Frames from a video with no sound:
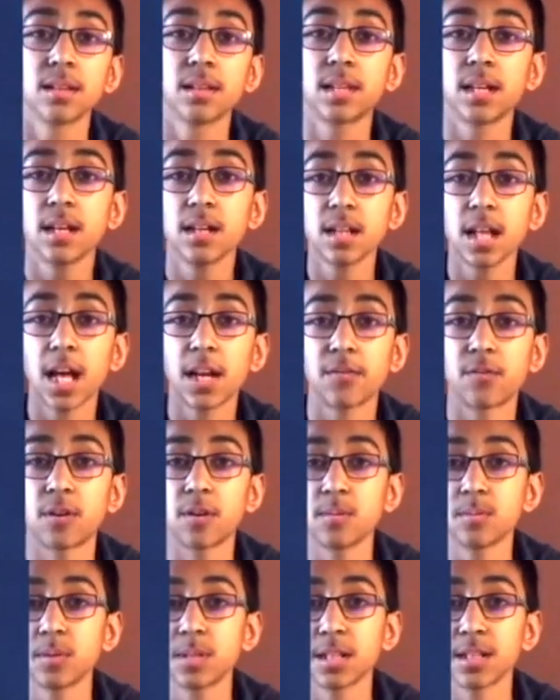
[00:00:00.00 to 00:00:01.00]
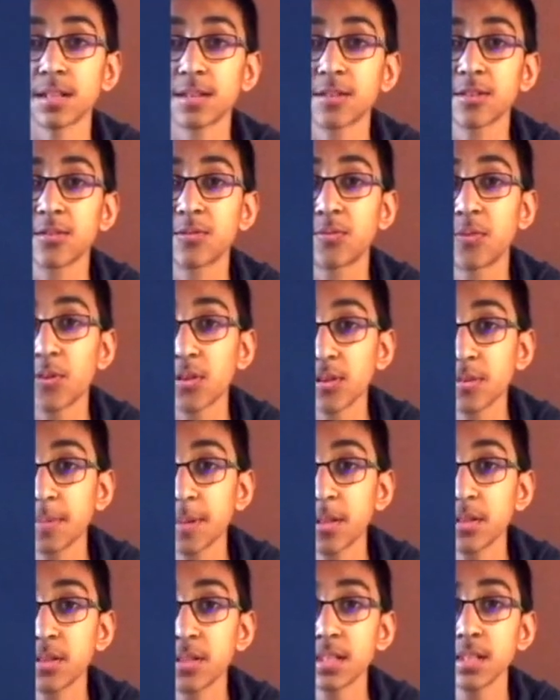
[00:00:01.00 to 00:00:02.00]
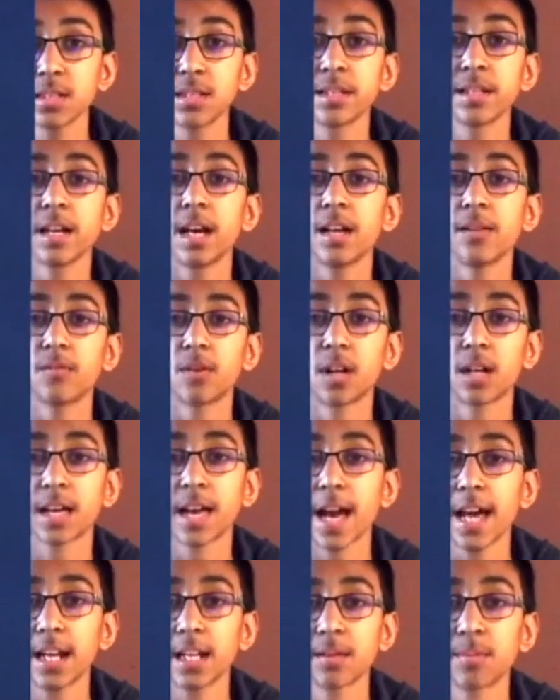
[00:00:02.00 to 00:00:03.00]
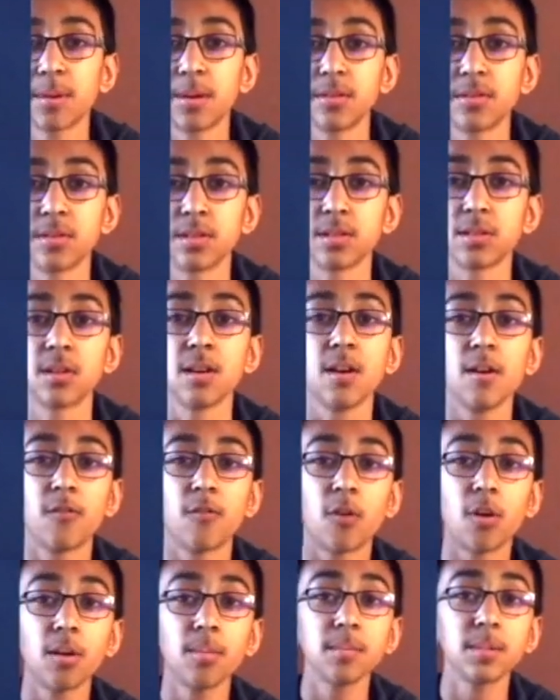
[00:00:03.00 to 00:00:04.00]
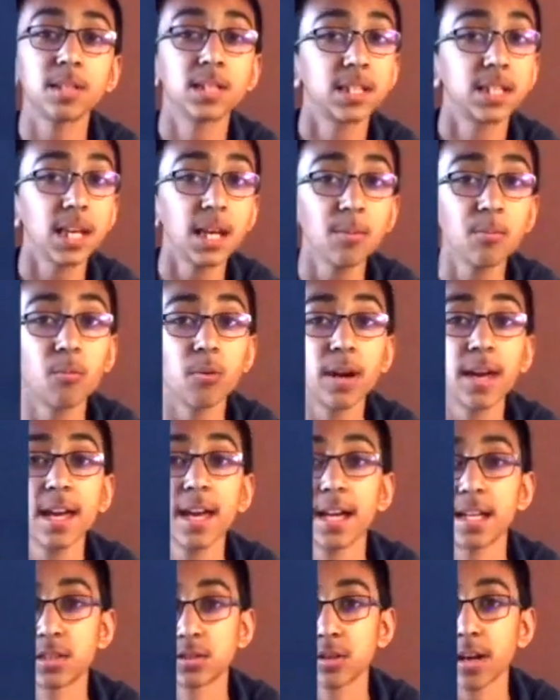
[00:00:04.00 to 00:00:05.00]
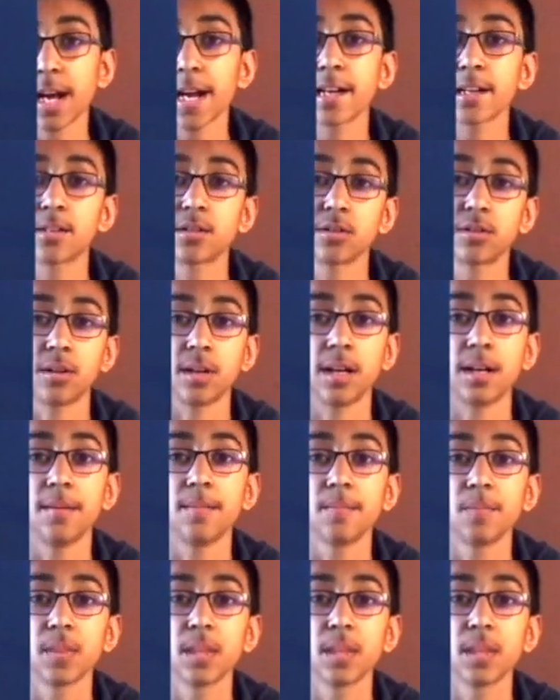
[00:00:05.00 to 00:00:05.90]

Their landforms include fold mountains and volcanic mountains, formed the same way as Krakatoa.